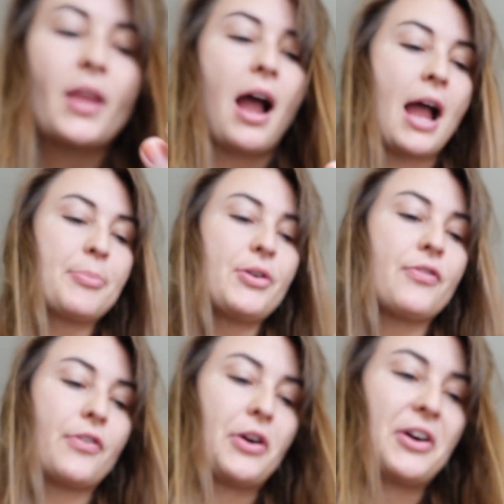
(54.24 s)
I
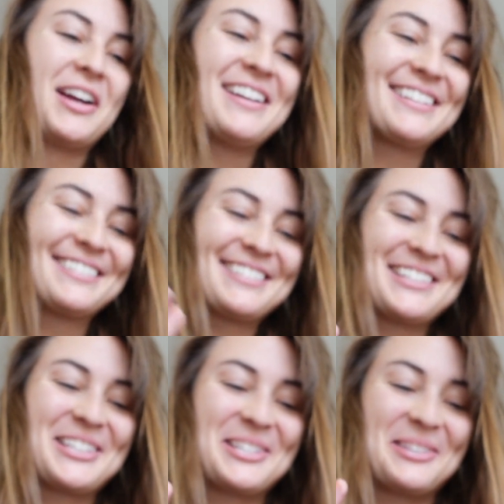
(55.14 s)
prefer
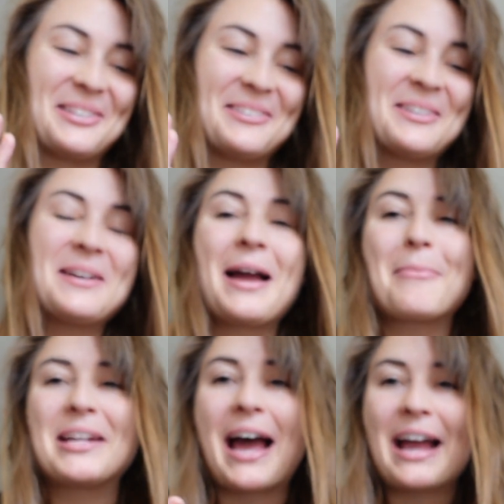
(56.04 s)

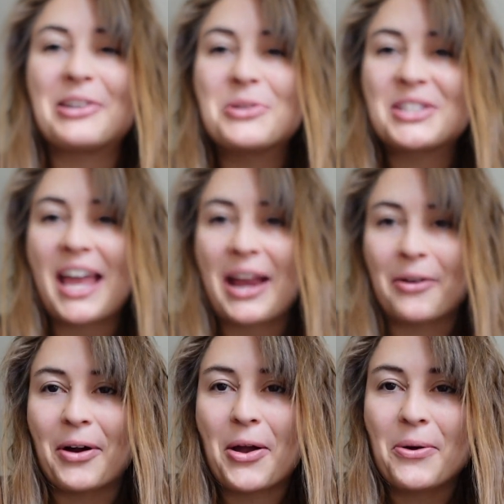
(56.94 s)
I use the
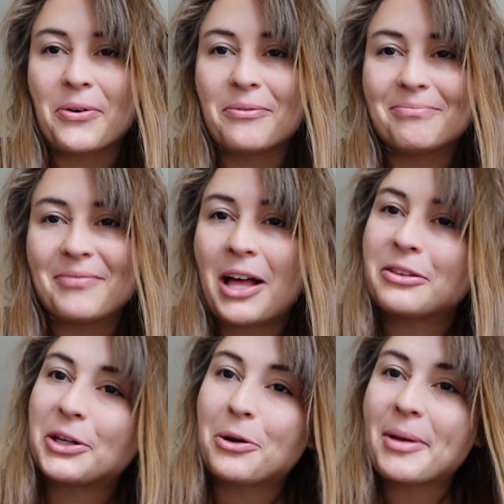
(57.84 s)
arrow a
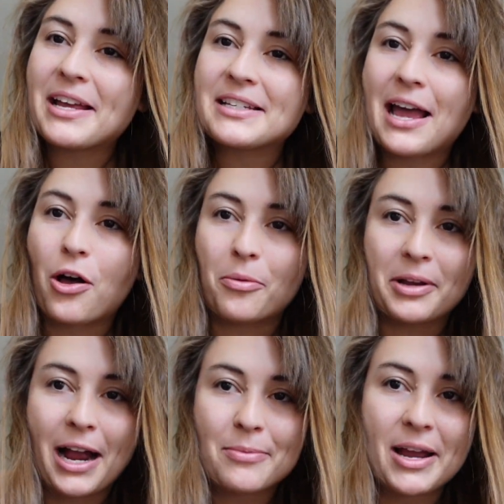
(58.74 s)
little bit to help
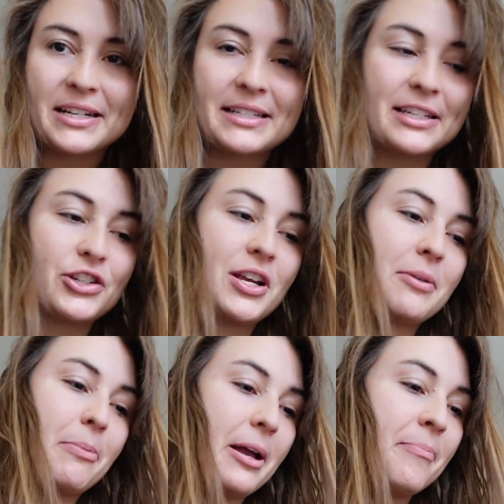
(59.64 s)
guide my
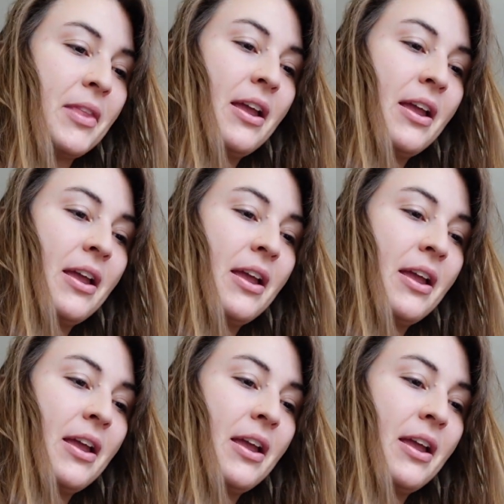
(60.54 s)
decision, but